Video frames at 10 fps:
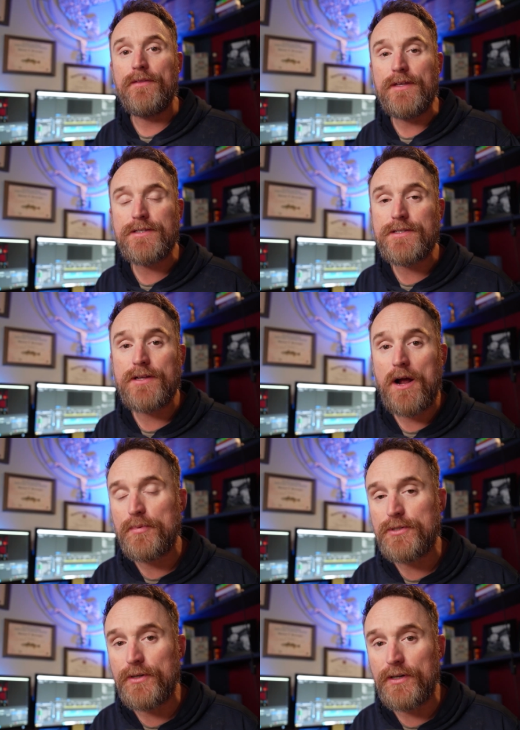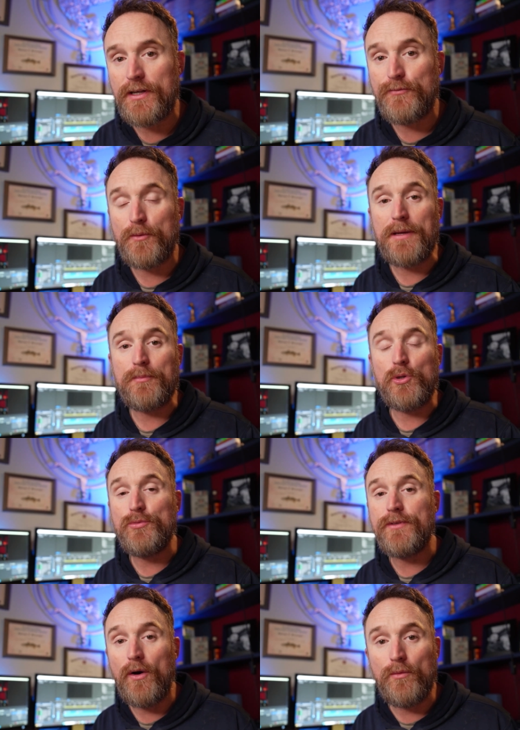This is an opportunity for people who
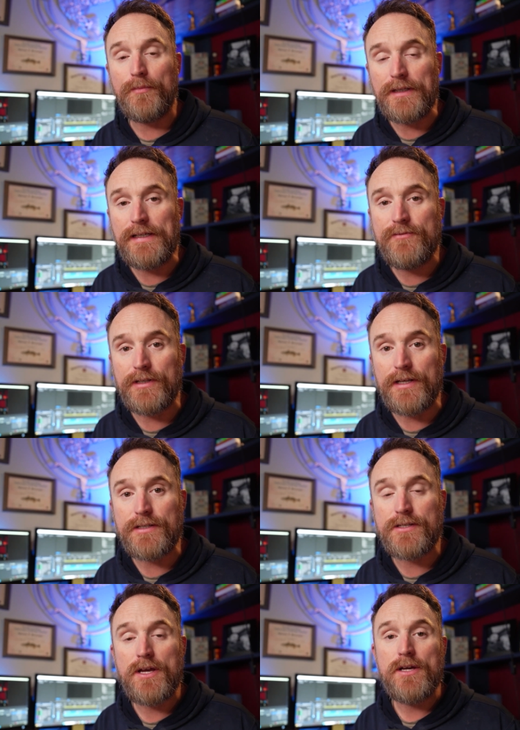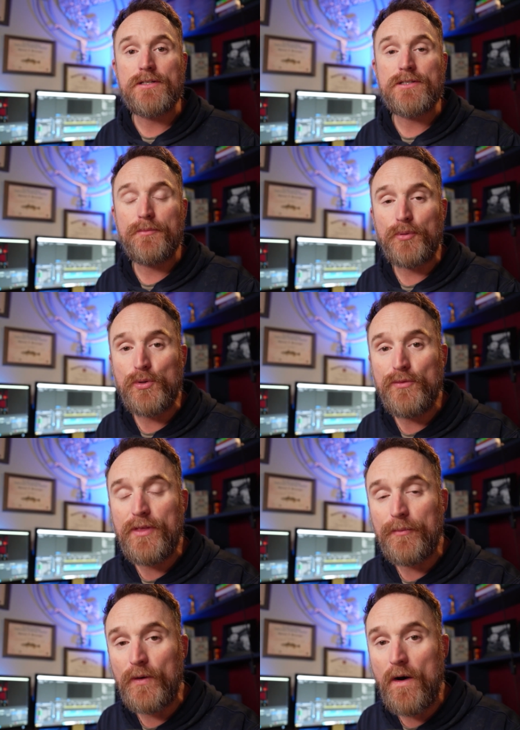don't believe in this to prove
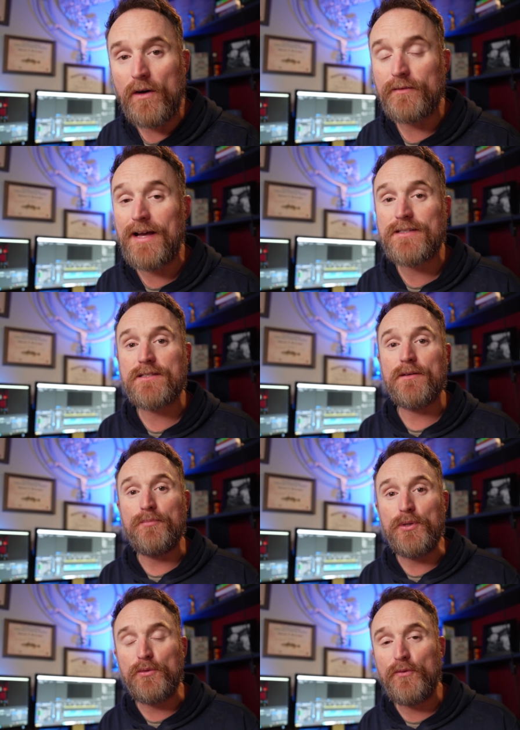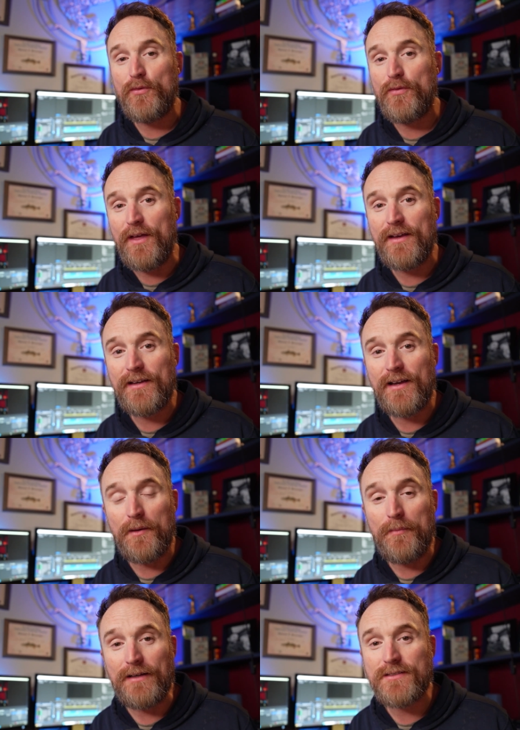them wrong. That's the beautiful thing
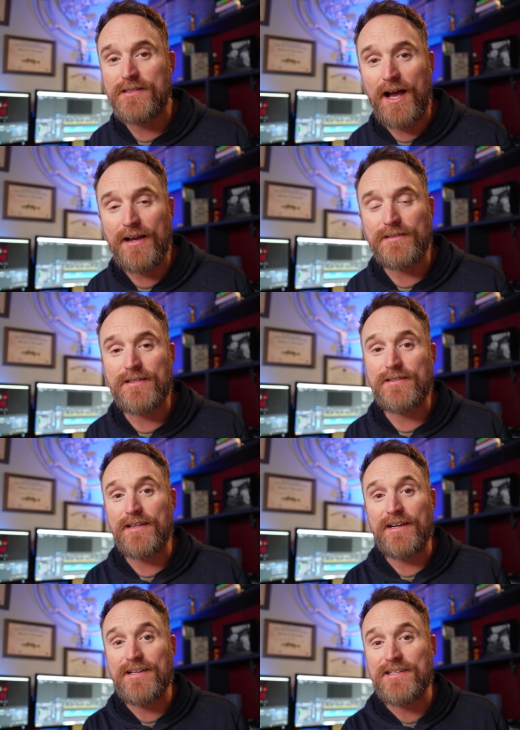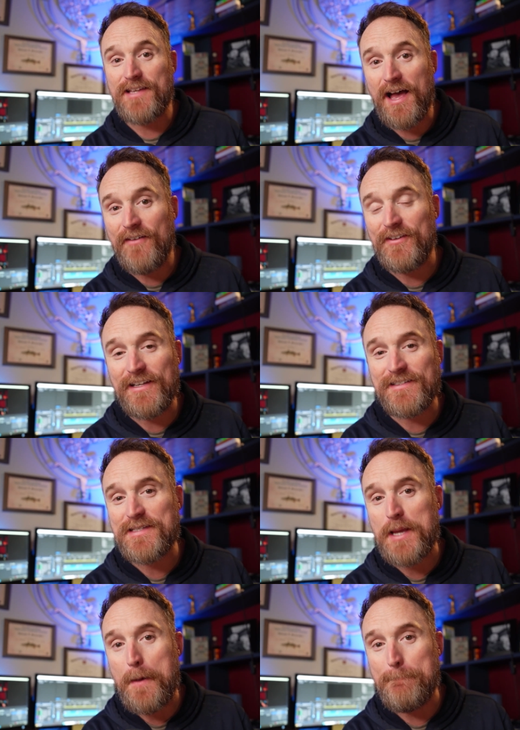about science is that it is
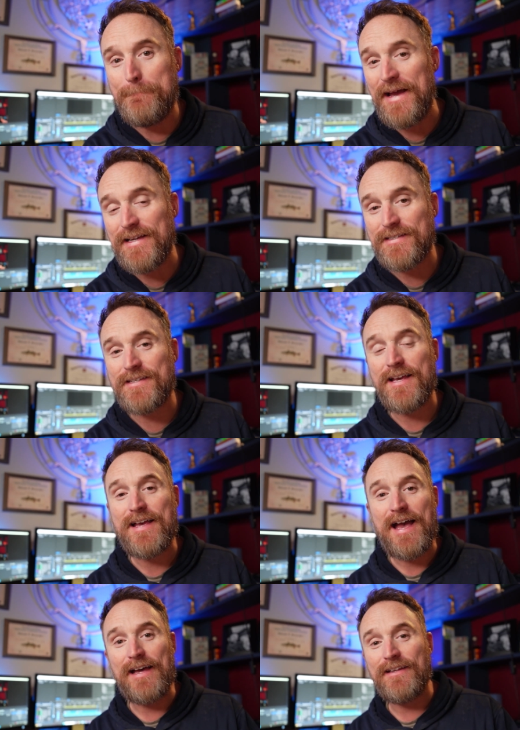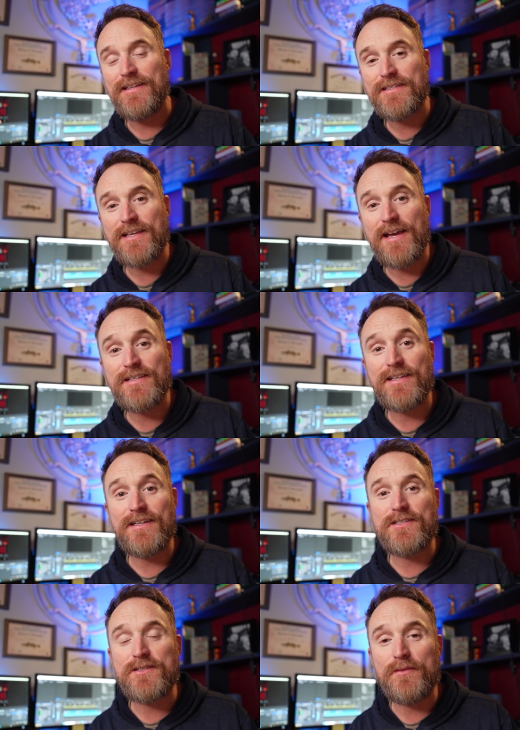evidence based. And in this case, it
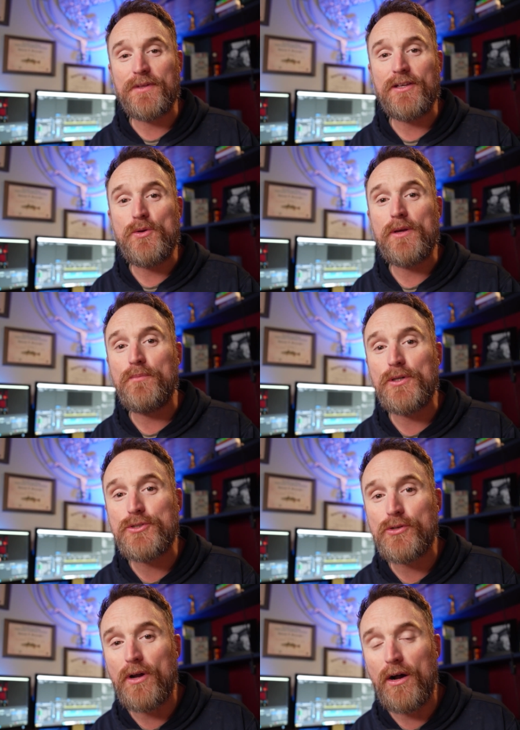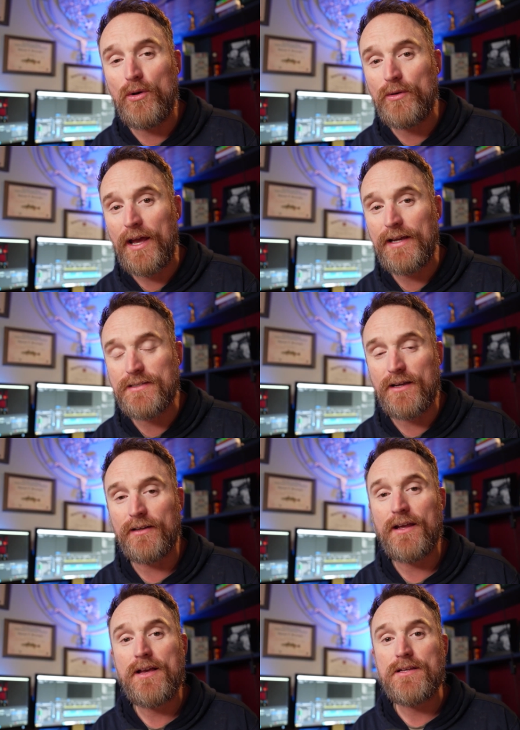is something you can put your own hands
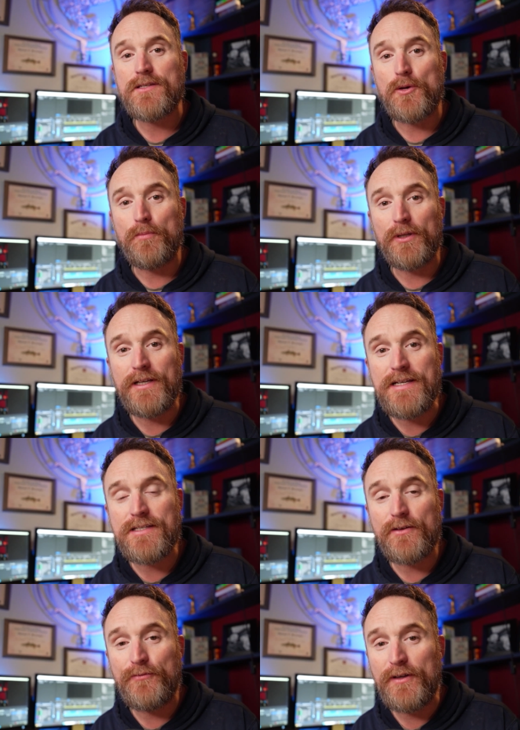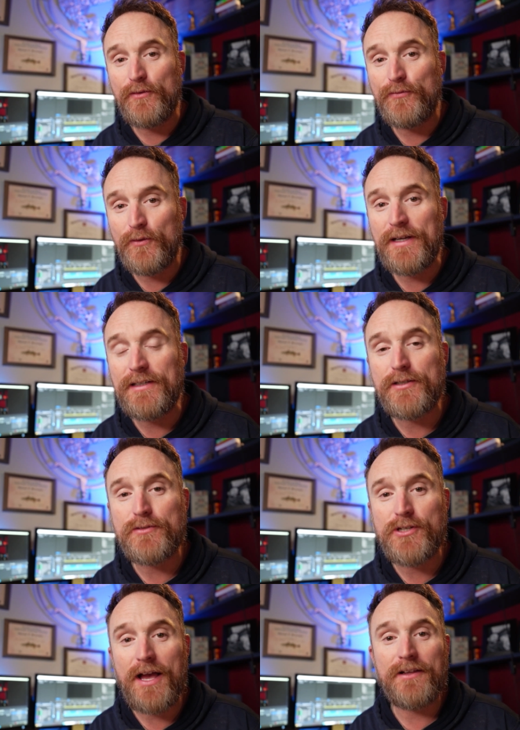on. So please feel free to
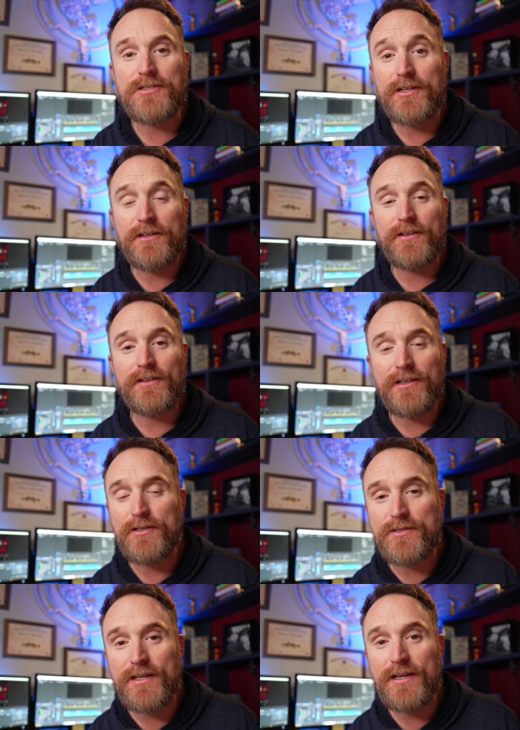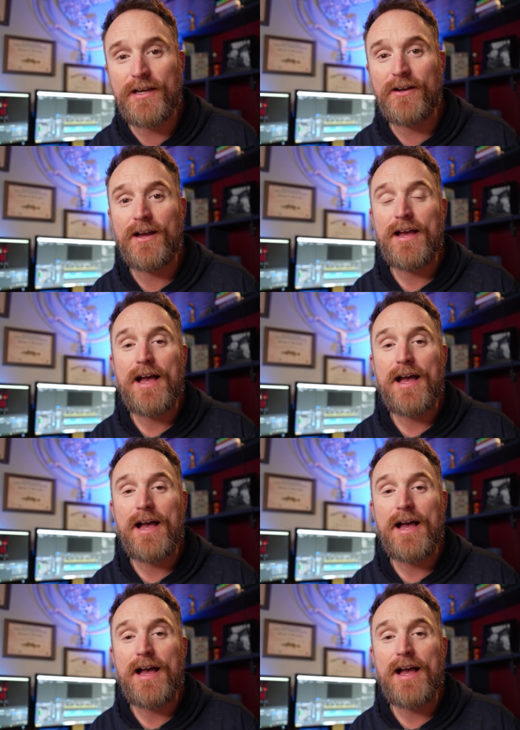challenge anything that you see here.